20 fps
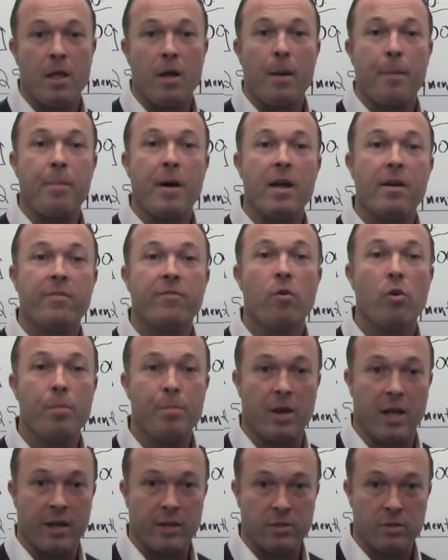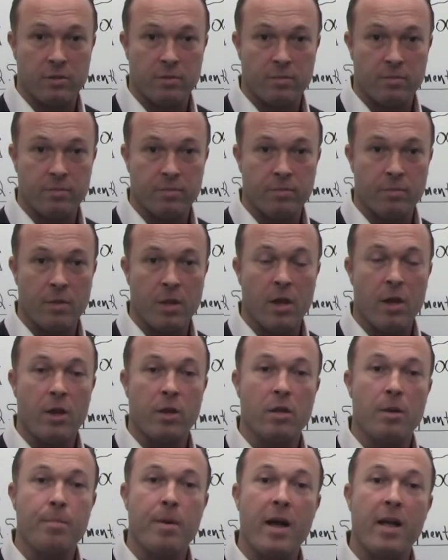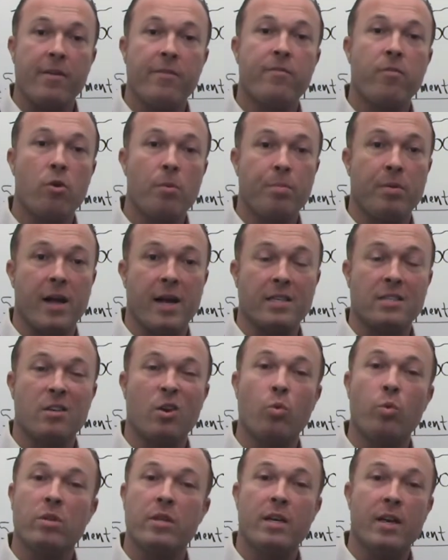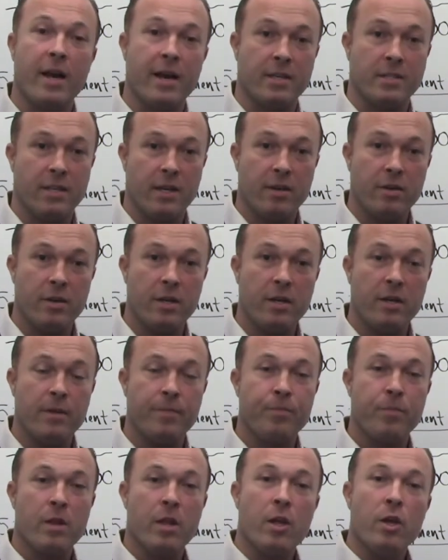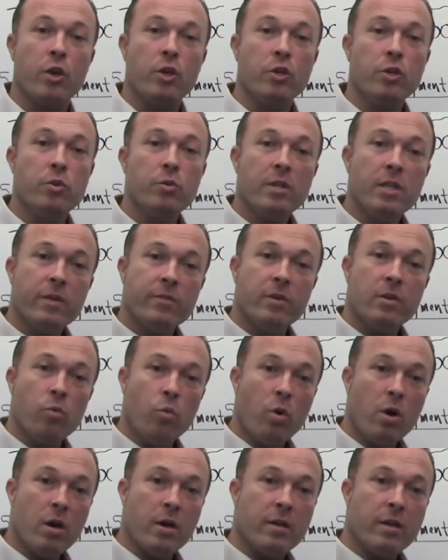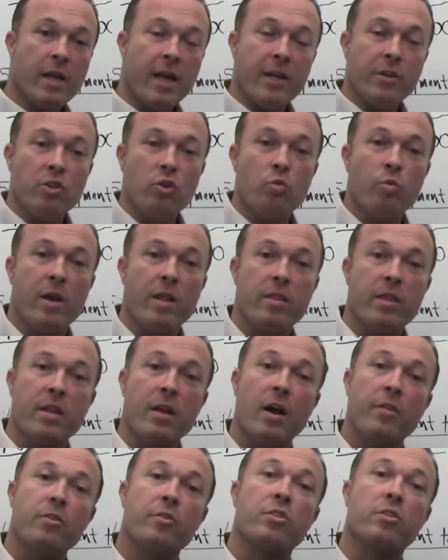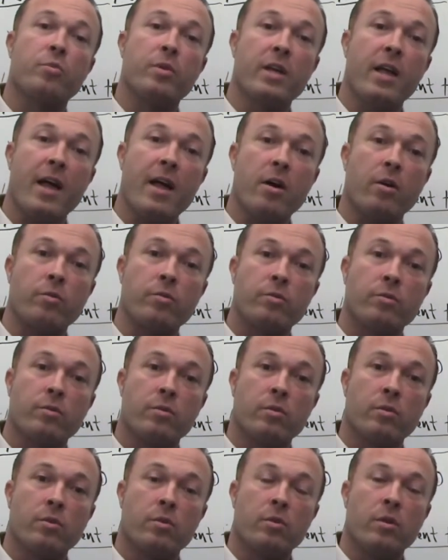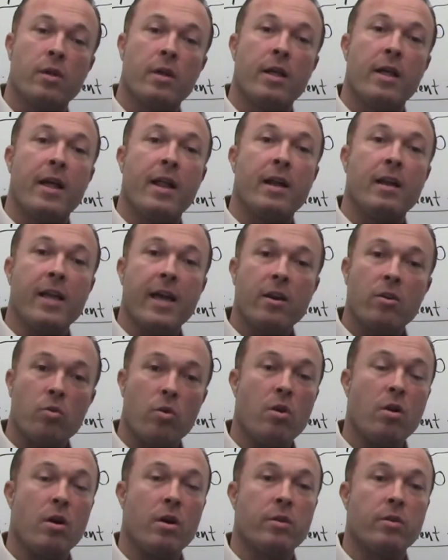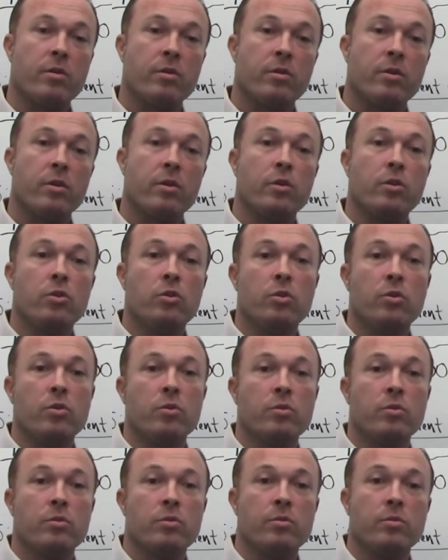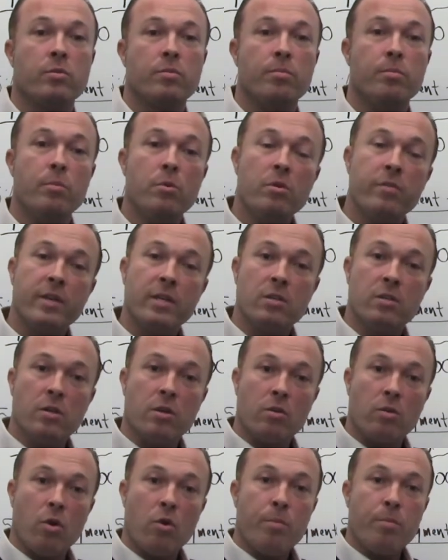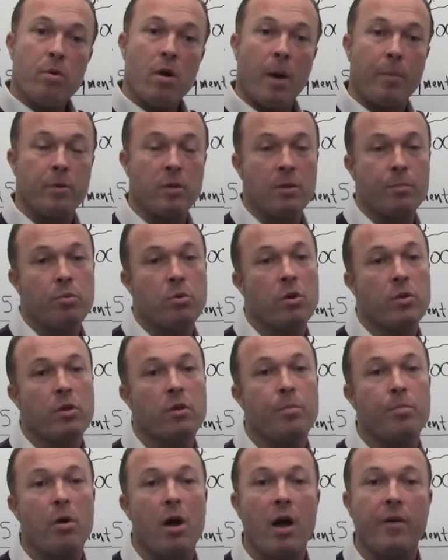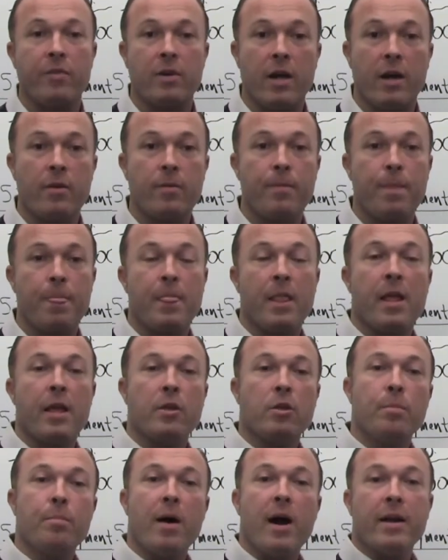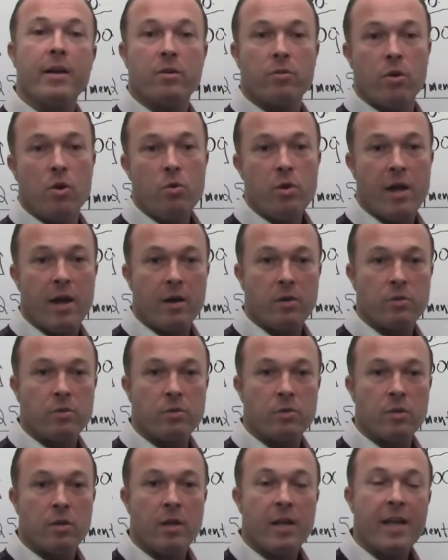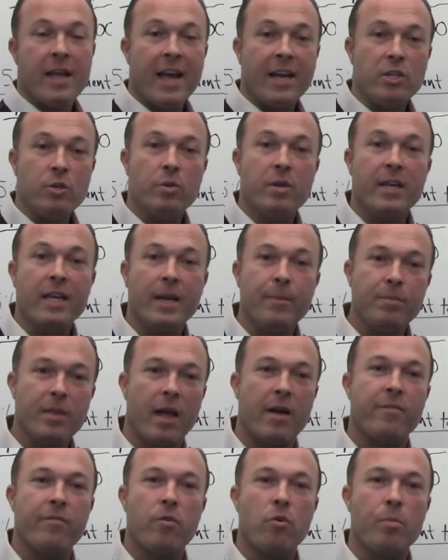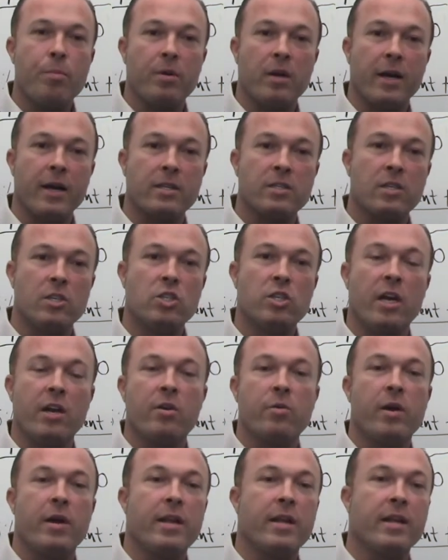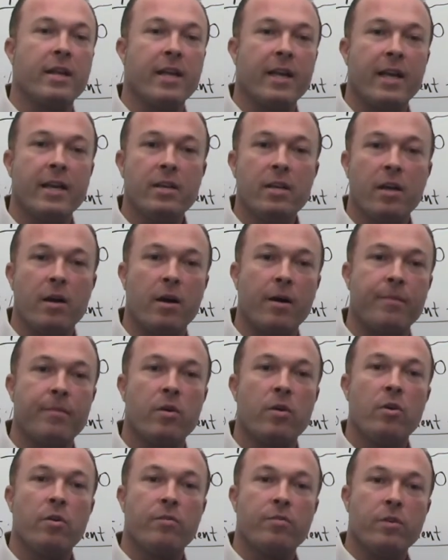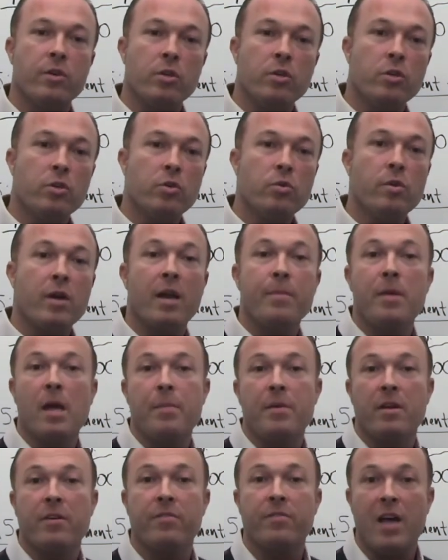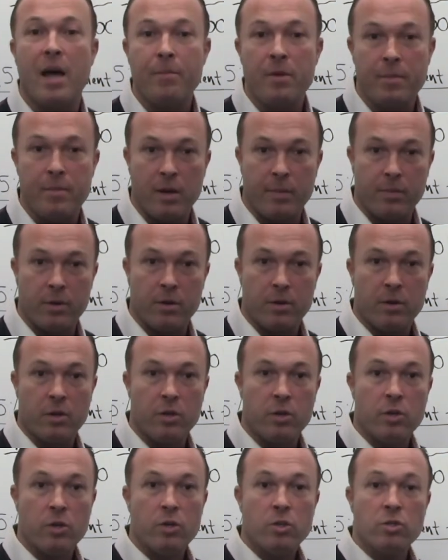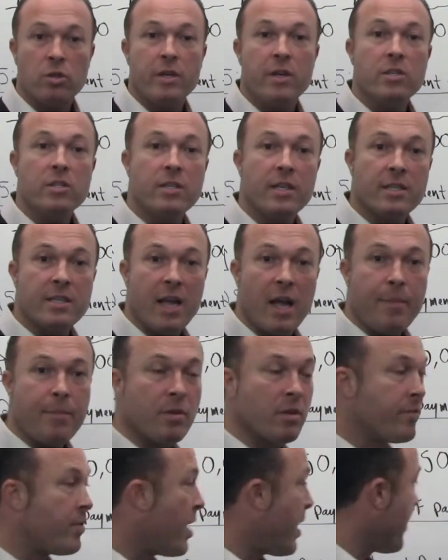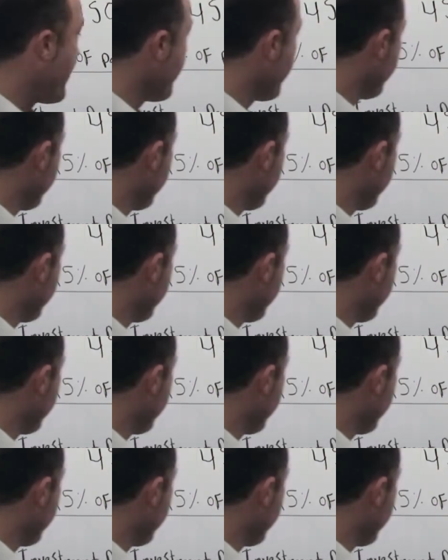Buy a fourplex. You buy a fourplex in a really nice area. You live in one and you rent the other 3 out. Later on, you move into your own property. You pull a little profit out. You buy your own house. And you keep that fourplex generating income for you and maybe a family member. So here's an example of that.